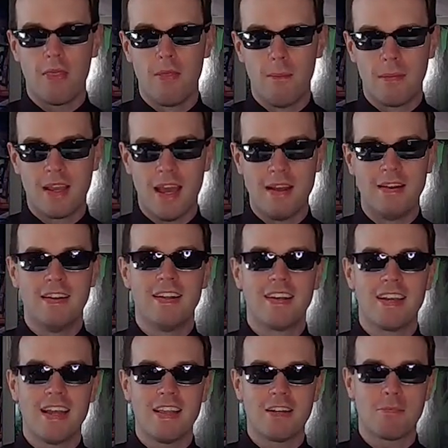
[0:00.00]
Okay,
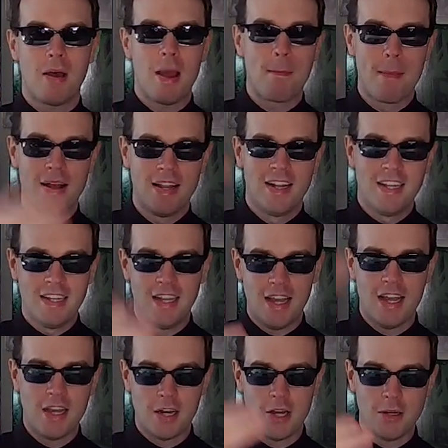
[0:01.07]
thanks, bye.
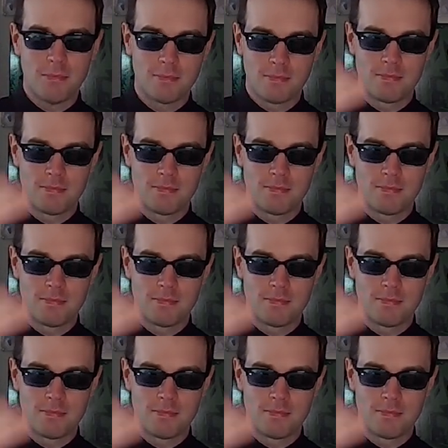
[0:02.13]
Later.